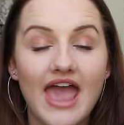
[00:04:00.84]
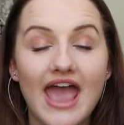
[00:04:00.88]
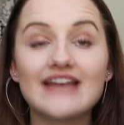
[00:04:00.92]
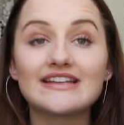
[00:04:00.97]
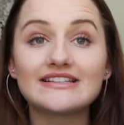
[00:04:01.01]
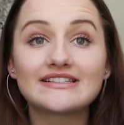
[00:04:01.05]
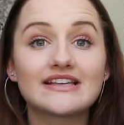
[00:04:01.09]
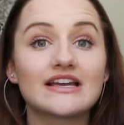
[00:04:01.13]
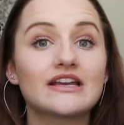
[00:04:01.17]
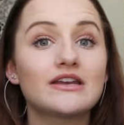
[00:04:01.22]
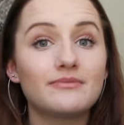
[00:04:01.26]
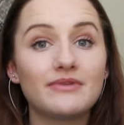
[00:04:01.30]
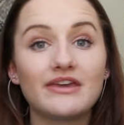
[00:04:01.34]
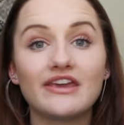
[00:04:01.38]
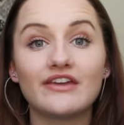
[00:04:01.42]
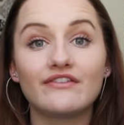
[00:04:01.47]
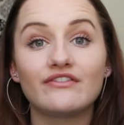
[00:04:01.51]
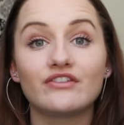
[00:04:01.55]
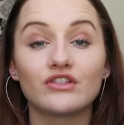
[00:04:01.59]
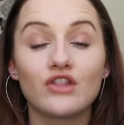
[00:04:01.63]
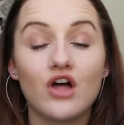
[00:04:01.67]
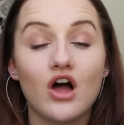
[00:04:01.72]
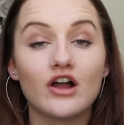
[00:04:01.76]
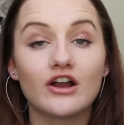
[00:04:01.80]
And it's gonna be
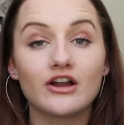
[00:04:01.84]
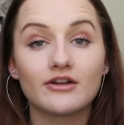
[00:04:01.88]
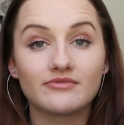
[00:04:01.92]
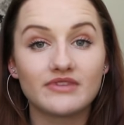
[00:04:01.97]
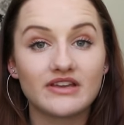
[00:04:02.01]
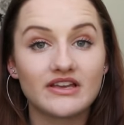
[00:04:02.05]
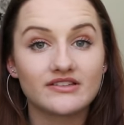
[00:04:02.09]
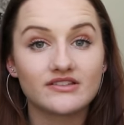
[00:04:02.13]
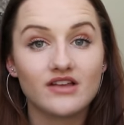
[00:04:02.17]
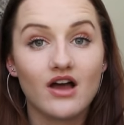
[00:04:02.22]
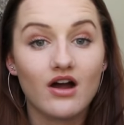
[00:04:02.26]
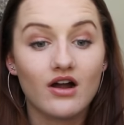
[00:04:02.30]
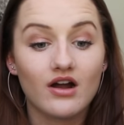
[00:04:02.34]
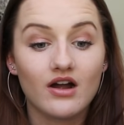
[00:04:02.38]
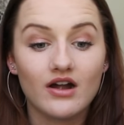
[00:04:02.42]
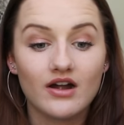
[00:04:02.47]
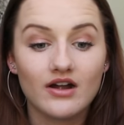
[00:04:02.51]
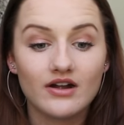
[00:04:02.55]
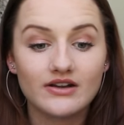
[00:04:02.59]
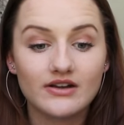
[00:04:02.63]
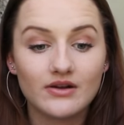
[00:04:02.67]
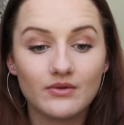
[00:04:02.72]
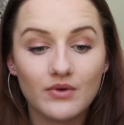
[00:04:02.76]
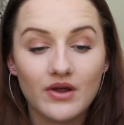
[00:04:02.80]
even longer because
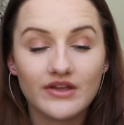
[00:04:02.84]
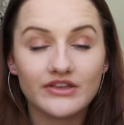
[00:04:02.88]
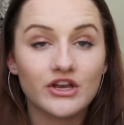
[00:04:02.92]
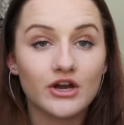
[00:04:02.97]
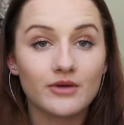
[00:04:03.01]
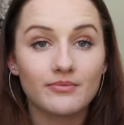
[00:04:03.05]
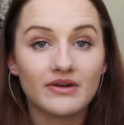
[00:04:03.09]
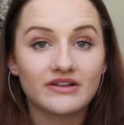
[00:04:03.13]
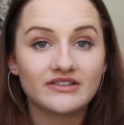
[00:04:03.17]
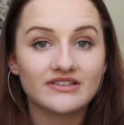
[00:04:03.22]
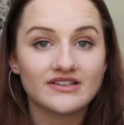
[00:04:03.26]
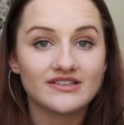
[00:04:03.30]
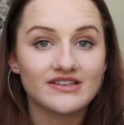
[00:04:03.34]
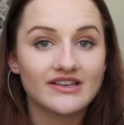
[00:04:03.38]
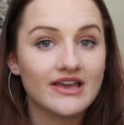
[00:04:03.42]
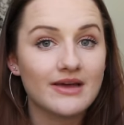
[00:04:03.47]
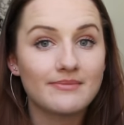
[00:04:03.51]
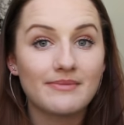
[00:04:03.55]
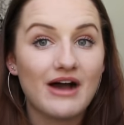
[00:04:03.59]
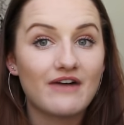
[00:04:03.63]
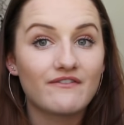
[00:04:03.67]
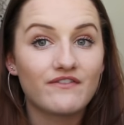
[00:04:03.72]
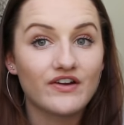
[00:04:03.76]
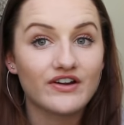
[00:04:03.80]
our yearbook doesn't
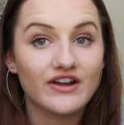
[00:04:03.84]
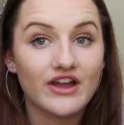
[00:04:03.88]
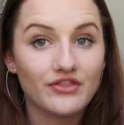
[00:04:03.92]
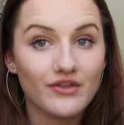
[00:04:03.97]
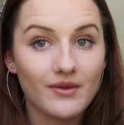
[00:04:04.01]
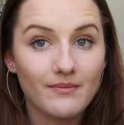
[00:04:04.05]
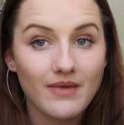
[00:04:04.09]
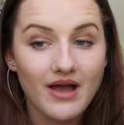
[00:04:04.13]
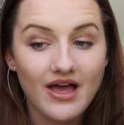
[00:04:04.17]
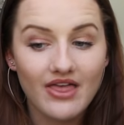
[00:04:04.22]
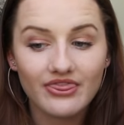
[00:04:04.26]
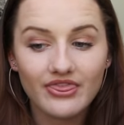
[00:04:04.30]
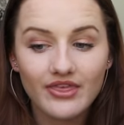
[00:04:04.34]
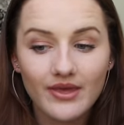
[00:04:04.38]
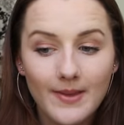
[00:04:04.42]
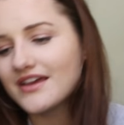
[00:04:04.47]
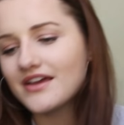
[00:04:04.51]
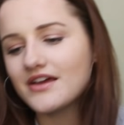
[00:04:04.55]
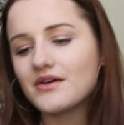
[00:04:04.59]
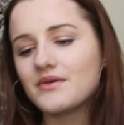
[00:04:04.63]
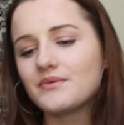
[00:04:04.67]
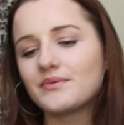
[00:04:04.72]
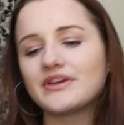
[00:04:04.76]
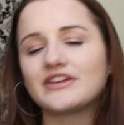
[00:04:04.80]
come out for another month.
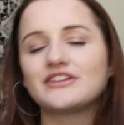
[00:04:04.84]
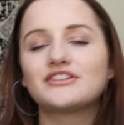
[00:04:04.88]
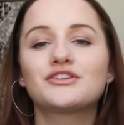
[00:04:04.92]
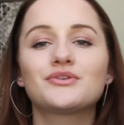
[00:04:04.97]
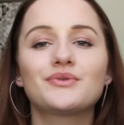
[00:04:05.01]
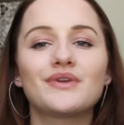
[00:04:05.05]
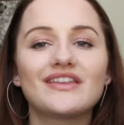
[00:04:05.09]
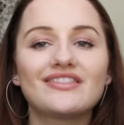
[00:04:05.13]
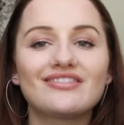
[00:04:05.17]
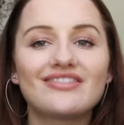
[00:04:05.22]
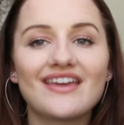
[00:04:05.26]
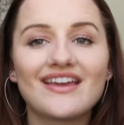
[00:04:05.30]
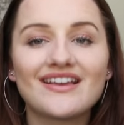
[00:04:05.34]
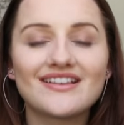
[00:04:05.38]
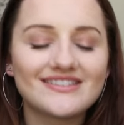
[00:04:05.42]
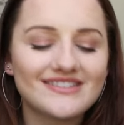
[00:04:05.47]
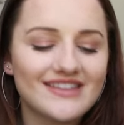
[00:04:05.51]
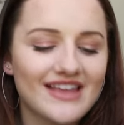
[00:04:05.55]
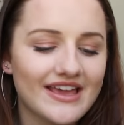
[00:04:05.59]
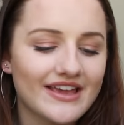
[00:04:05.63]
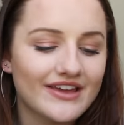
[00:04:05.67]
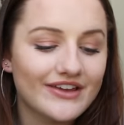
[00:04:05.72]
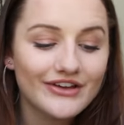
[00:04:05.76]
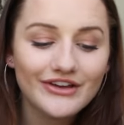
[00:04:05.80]
We'd tweet things
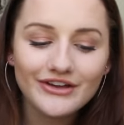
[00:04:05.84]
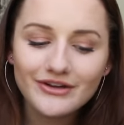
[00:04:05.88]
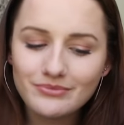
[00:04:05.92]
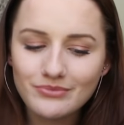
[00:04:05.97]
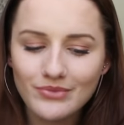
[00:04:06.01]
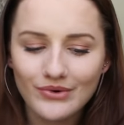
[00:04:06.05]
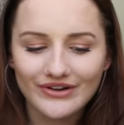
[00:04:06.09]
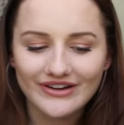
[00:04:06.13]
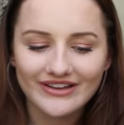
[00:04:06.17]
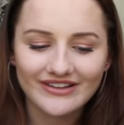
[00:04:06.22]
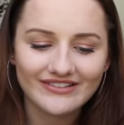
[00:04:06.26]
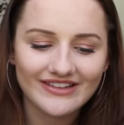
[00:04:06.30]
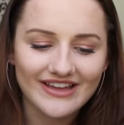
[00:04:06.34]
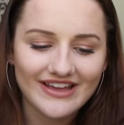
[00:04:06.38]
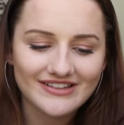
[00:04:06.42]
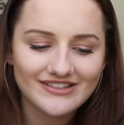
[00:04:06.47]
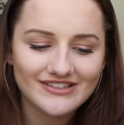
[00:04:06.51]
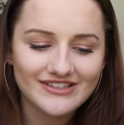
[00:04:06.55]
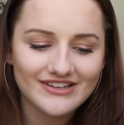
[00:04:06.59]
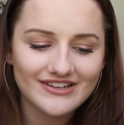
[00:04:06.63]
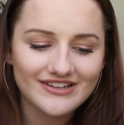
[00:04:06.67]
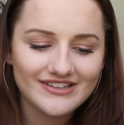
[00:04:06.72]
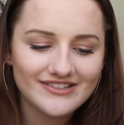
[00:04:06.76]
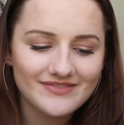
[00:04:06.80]
like, good morning
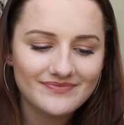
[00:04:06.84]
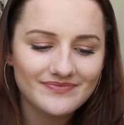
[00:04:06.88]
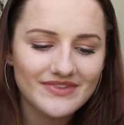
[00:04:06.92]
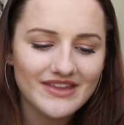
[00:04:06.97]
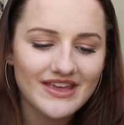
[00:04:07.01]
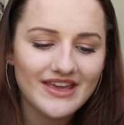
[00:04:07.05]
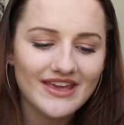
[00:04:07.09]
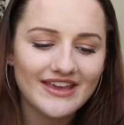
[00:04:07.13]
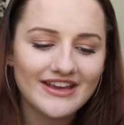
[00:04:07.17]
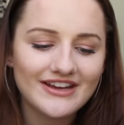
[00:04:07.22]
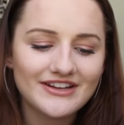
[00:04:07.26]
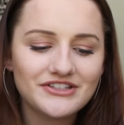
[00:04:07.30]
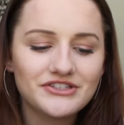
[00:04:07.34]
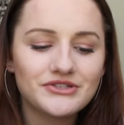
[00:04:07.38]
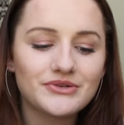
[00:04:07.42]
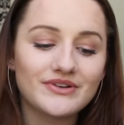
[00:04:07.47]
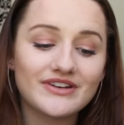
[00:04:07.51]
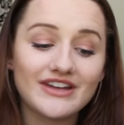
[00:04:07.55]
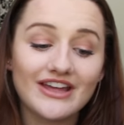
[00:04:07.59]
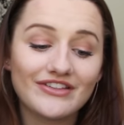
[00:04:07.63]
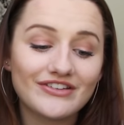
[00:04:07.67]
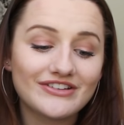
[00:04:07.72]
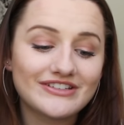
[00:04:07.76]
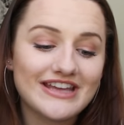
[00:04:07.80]
Lancers, here's to
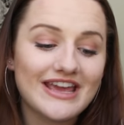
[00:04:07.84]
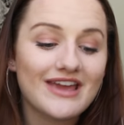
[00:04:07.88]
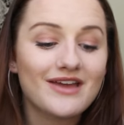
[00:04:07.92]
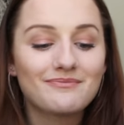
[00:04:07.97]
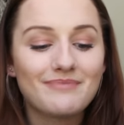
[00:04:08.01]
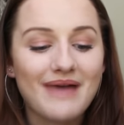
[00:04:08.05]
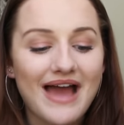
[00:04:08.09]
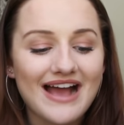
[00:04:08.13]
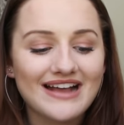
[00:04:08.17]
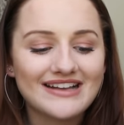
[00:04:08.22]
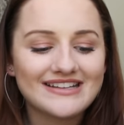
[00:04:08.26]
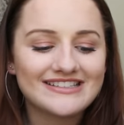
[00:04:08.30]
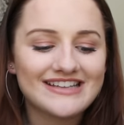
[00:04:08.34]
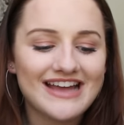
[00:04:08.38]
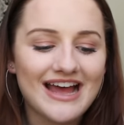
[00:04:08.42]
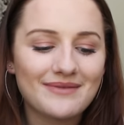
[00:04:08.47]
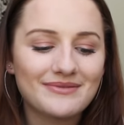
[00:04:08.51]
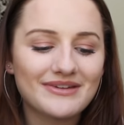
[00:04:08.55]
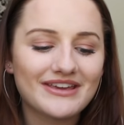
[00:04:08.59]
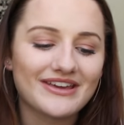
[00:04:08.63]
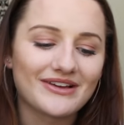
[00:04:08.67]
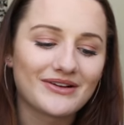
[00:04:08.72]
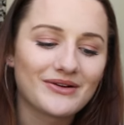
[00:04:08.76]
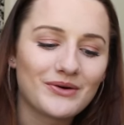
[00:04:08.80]
another day of
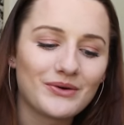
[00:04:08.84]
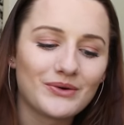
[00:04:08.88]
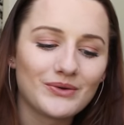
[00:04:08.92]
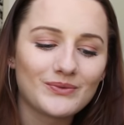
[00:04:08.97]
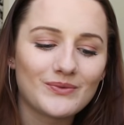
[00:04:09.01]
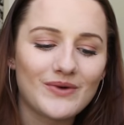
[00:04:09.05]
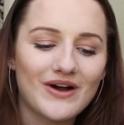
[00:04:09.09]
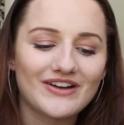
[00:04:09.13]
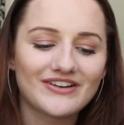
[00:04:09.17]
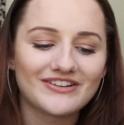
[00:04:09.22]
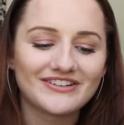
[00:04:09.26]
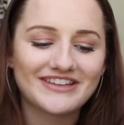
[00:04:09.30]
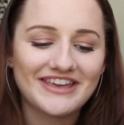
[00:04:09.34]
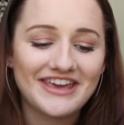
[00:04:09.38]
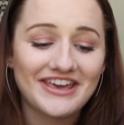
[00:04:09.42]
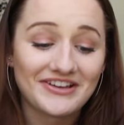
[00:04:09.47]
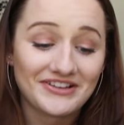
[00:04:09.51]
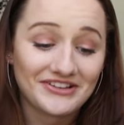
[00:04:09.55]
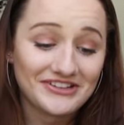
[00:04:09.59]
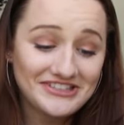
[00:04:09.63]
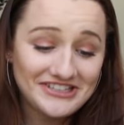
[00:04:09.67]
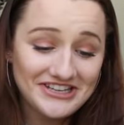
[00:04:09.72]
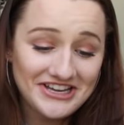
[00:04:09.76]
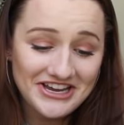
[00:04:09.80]
backstabbing and cold-watered
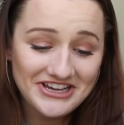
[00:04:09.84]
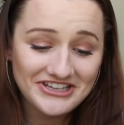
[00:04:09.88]
kills.